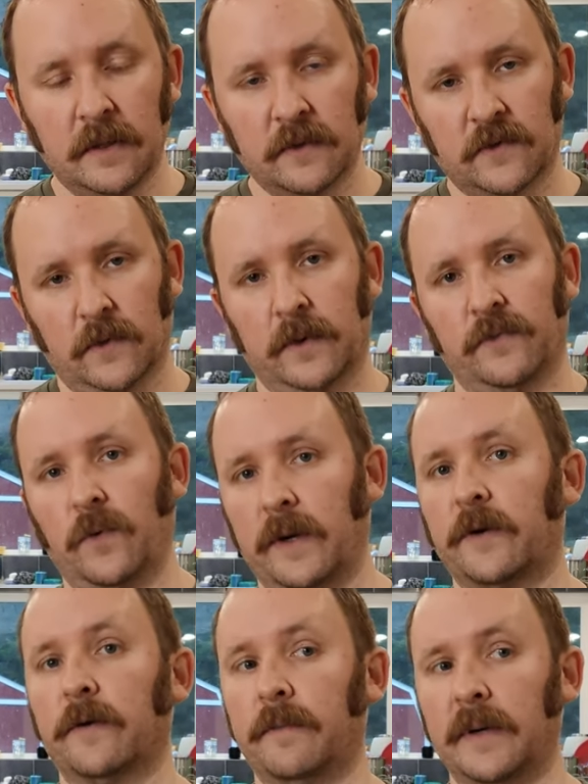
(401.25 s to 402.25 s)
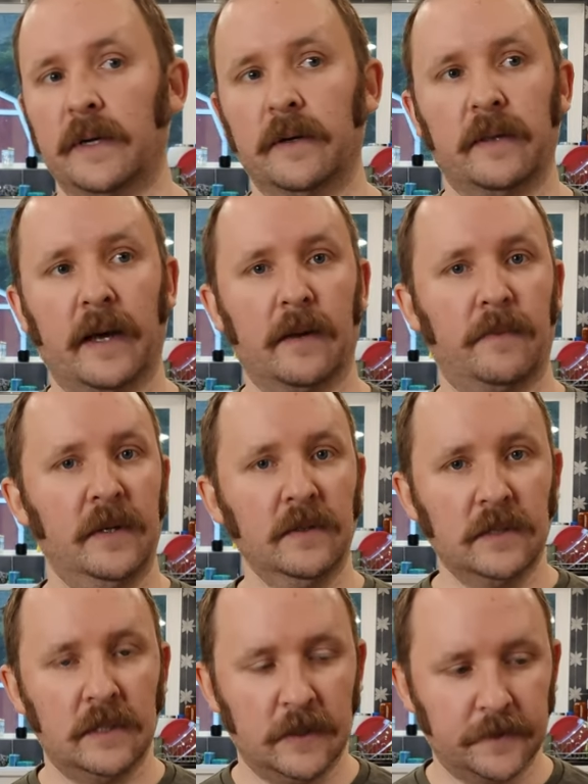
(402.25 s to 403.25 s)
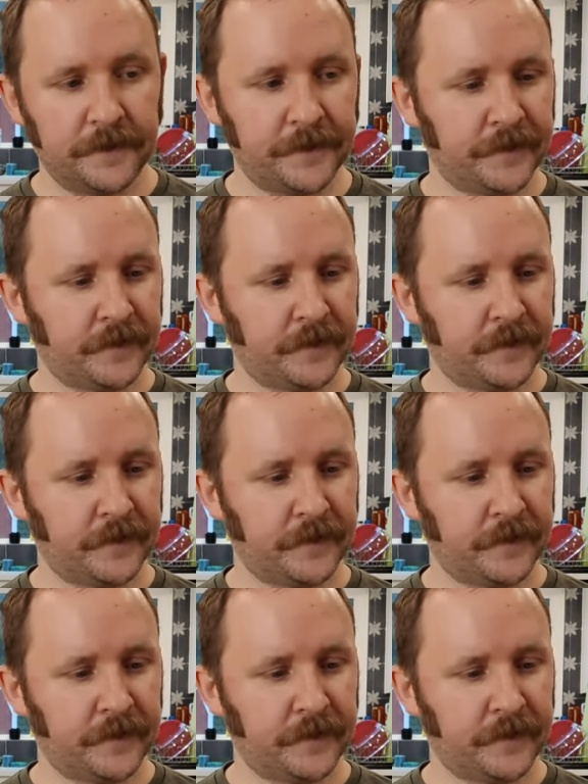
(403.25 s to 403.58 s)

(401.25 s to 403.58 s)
the sort of winter beer that appeals to you.